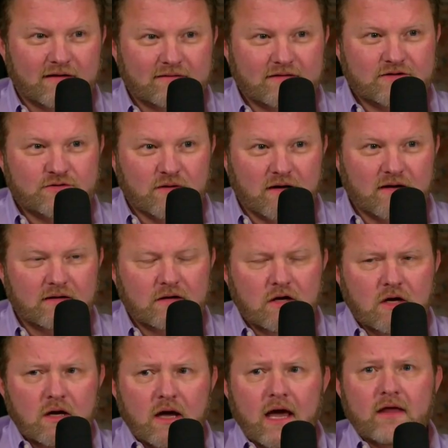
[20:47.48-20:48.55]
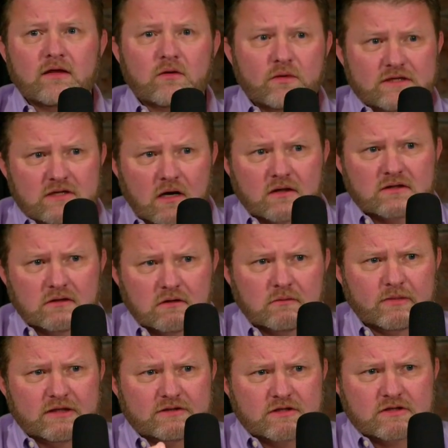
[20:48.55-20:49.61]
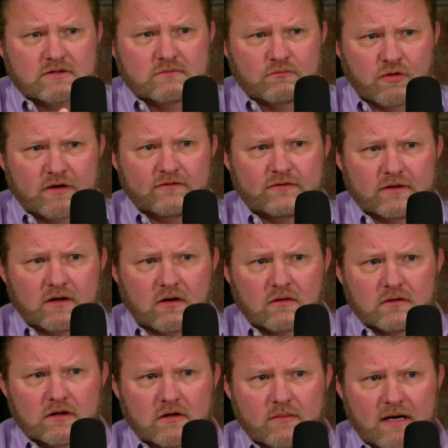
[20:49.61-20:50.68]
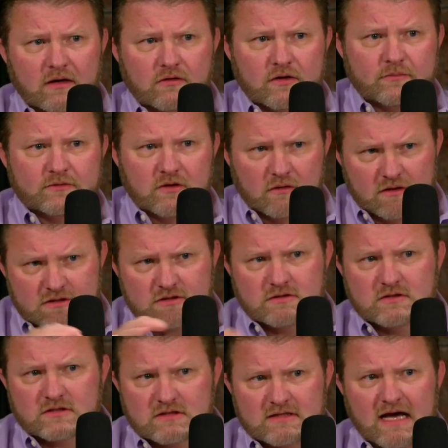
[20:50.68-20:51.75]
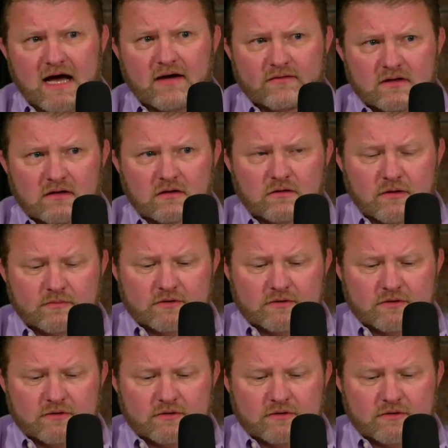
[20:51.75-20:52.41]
That's right. And then we talked a little bit just briefly earlier about crypto. Let's just dive into crypto.